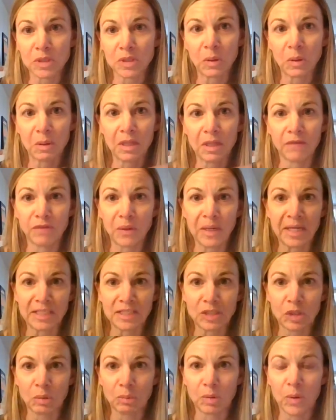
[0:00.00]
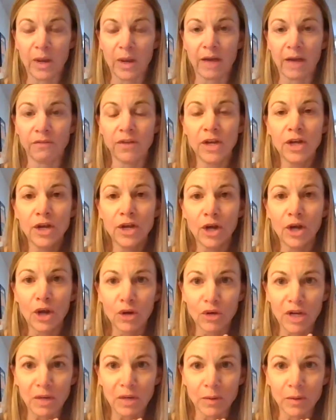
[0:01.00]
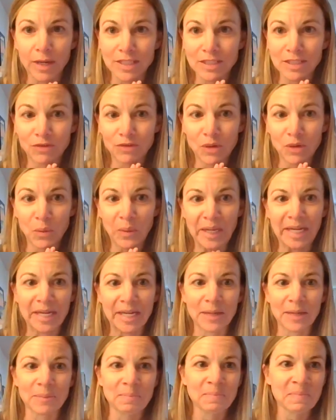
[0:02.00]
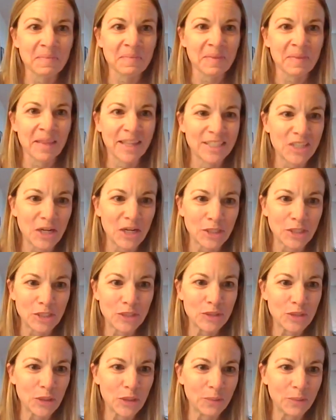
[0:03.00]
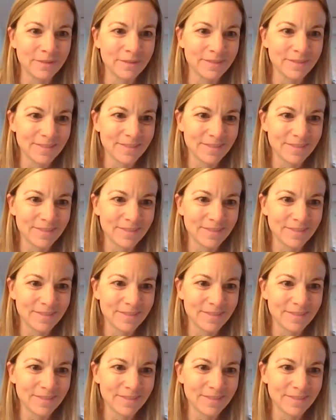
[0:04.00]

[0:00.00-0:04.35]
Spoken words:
So love you guys. Hope you have a great rest of your week. Talk to you soon.